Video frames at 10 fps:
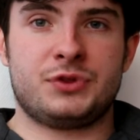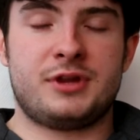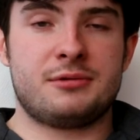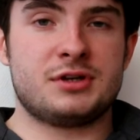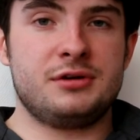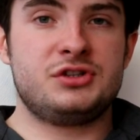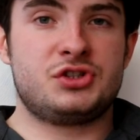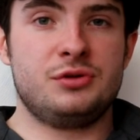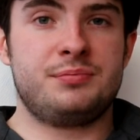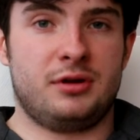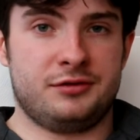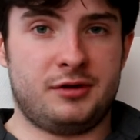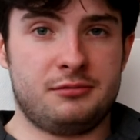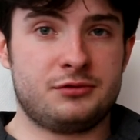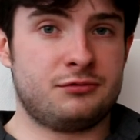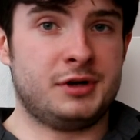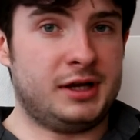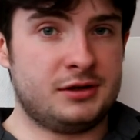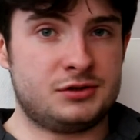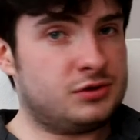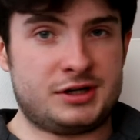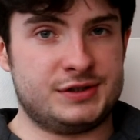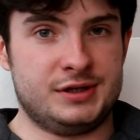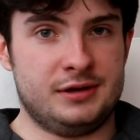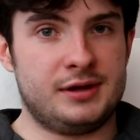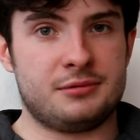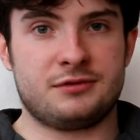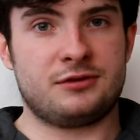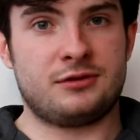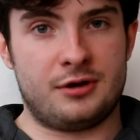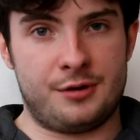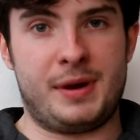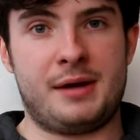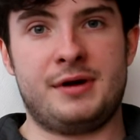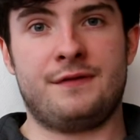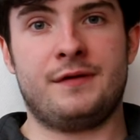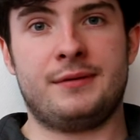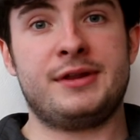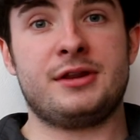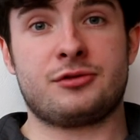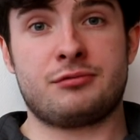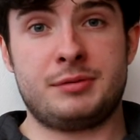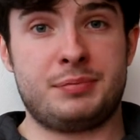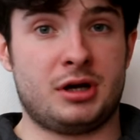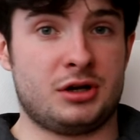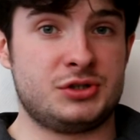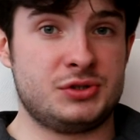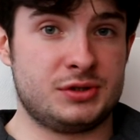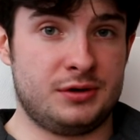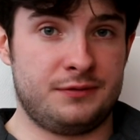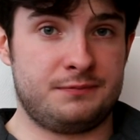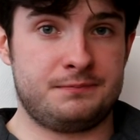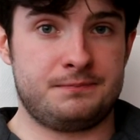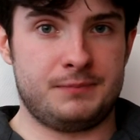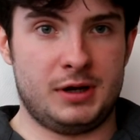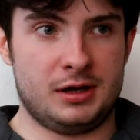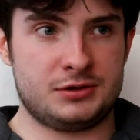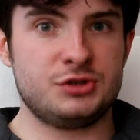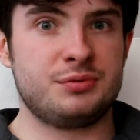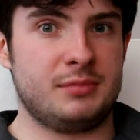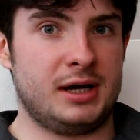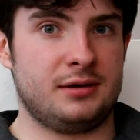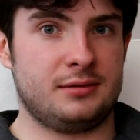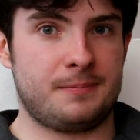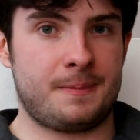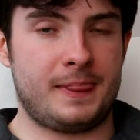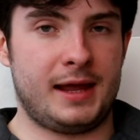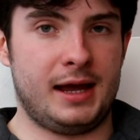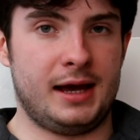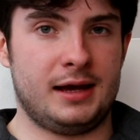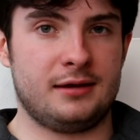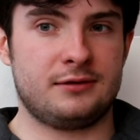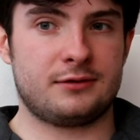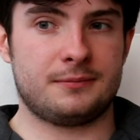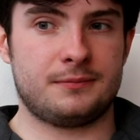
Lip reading: there was only 2 plots I was really interested in. That was the solo Batman film and the repercussions of Superman. And